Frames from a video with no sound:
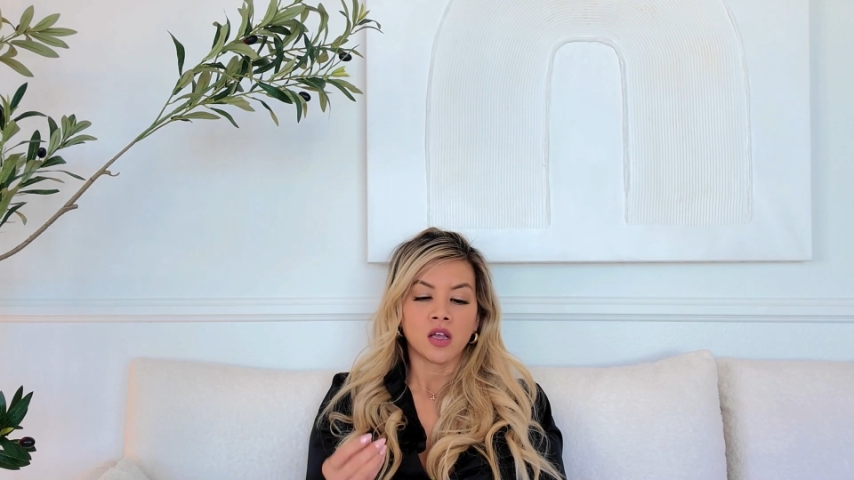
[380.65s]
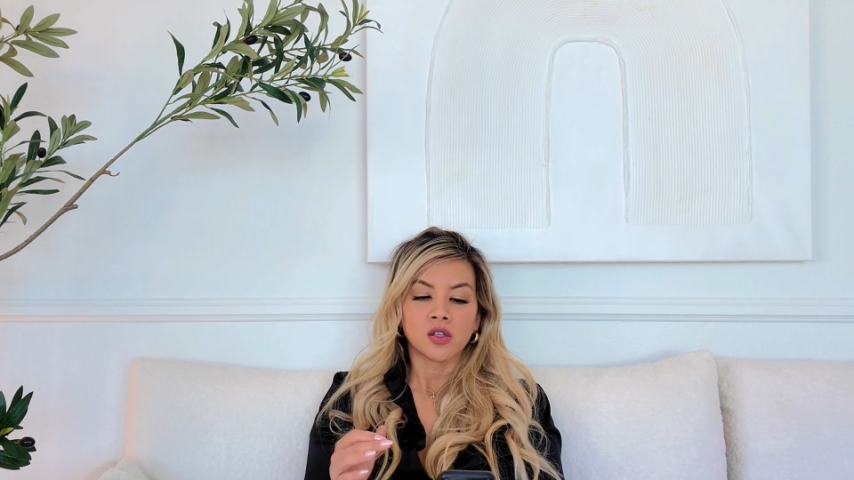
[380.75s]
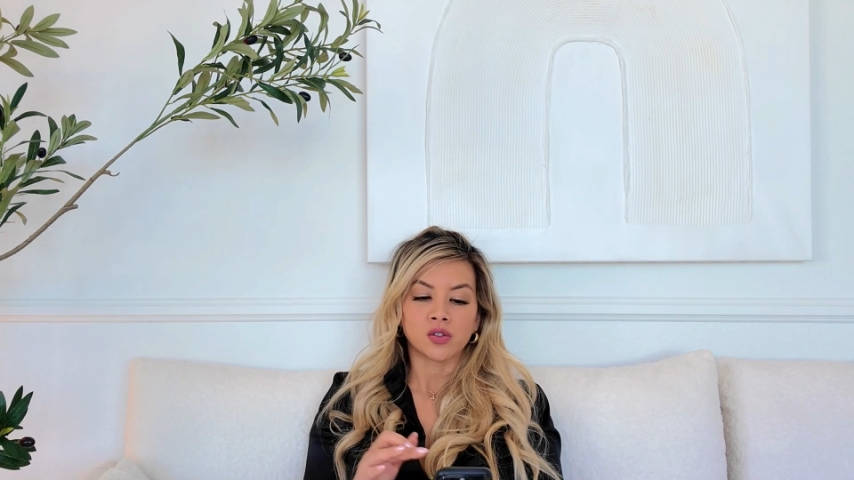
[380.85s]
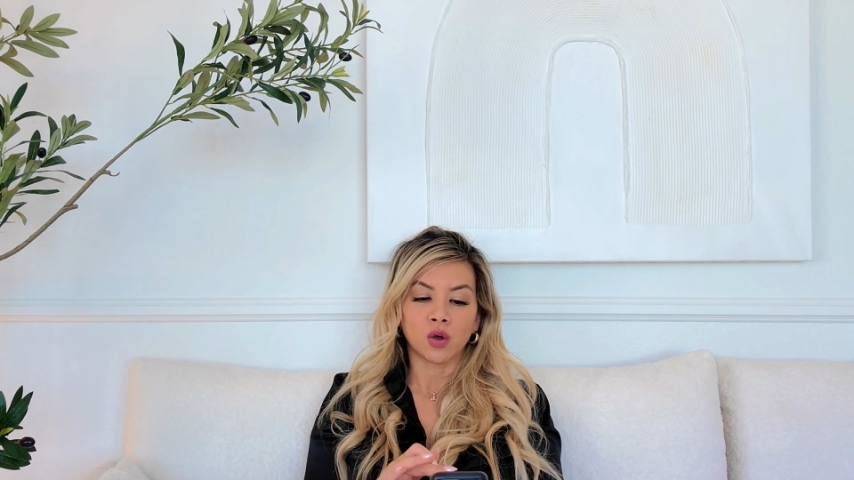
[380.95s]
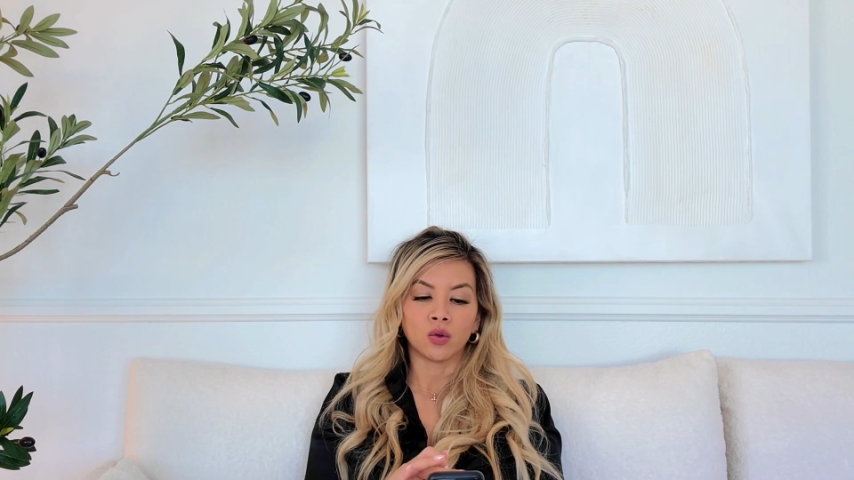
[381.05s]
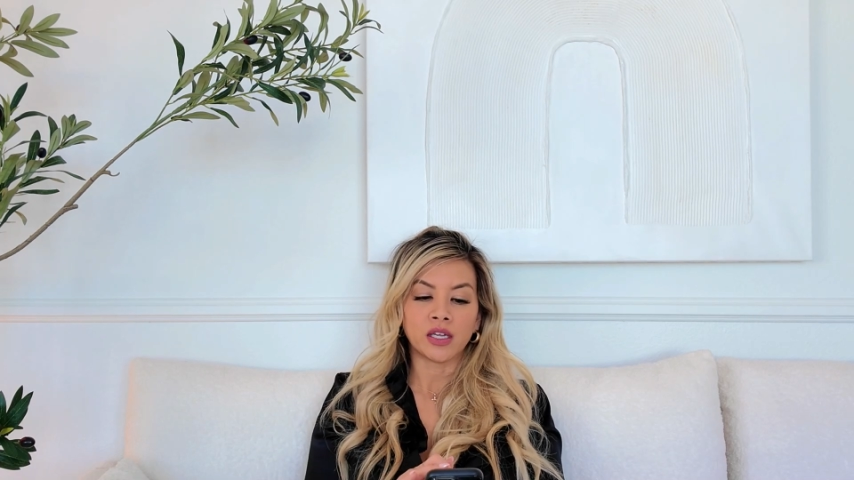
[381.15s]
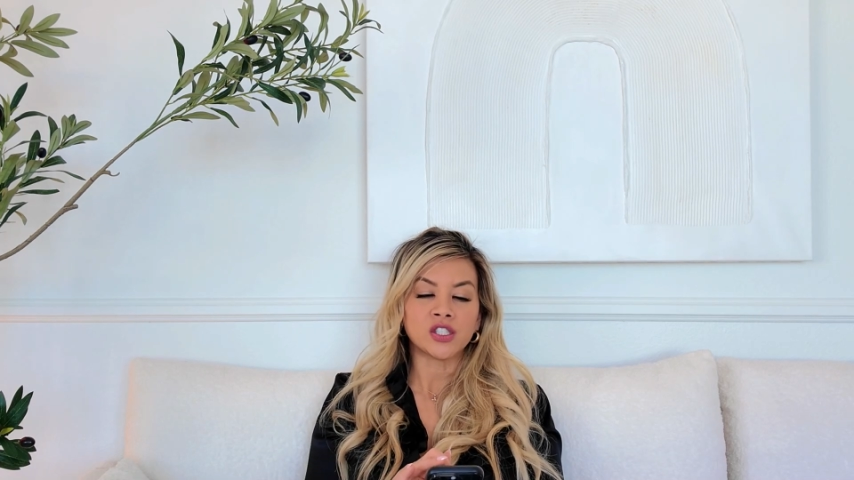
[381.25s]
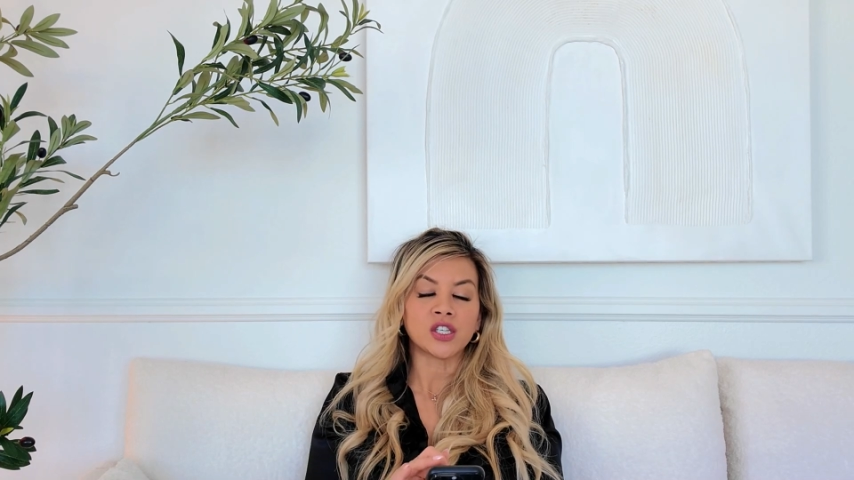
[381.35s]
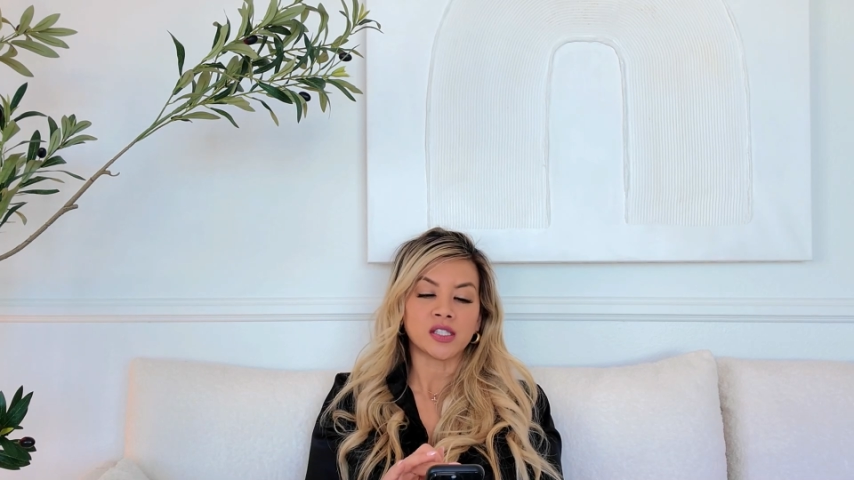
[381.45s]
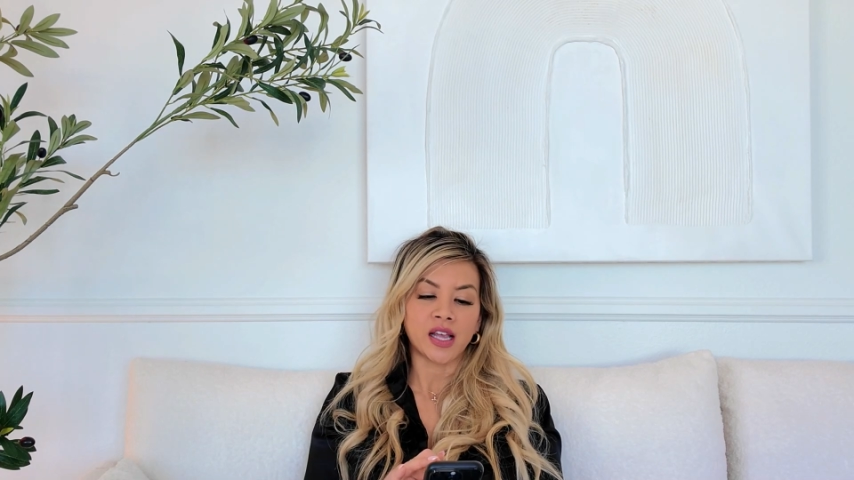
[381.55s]
So
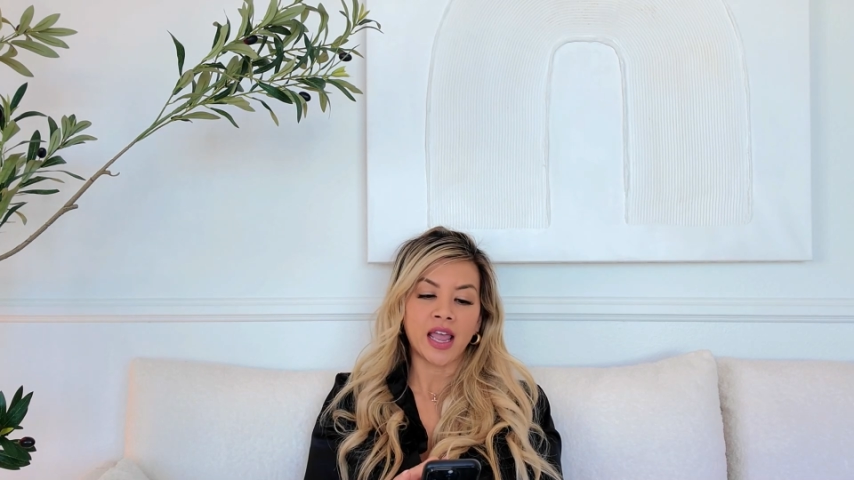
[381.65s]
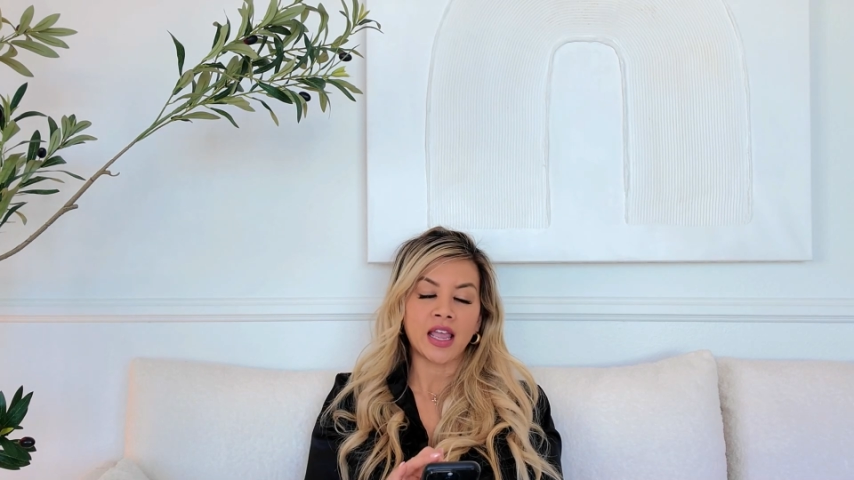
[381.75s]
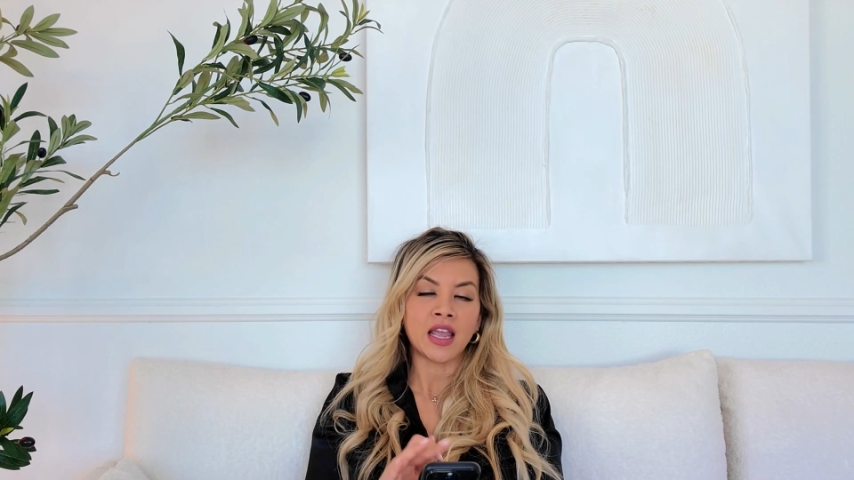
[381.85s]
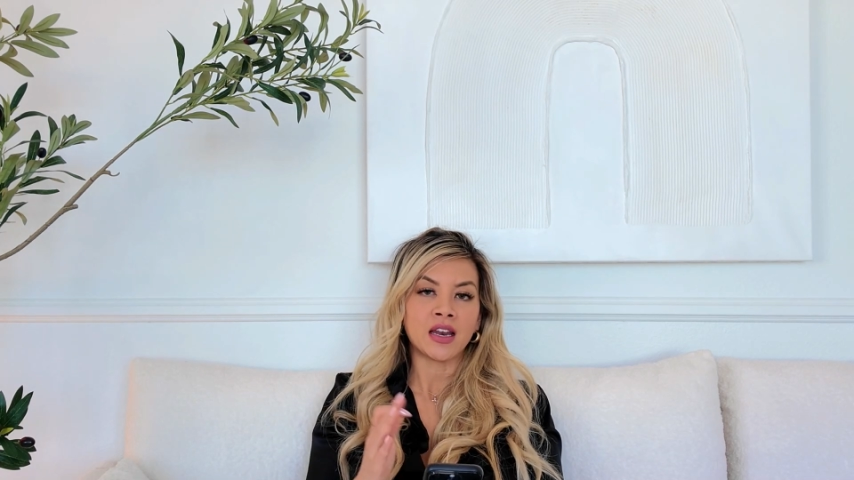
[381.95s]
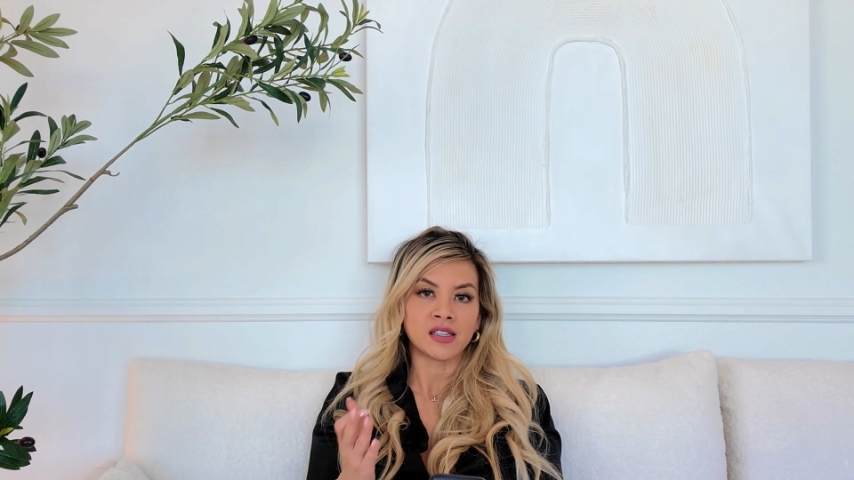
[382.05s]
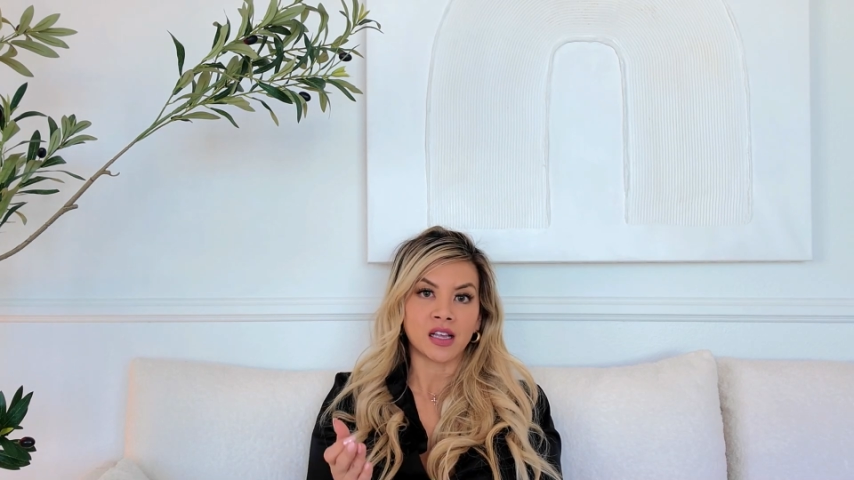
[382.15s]
let's just say in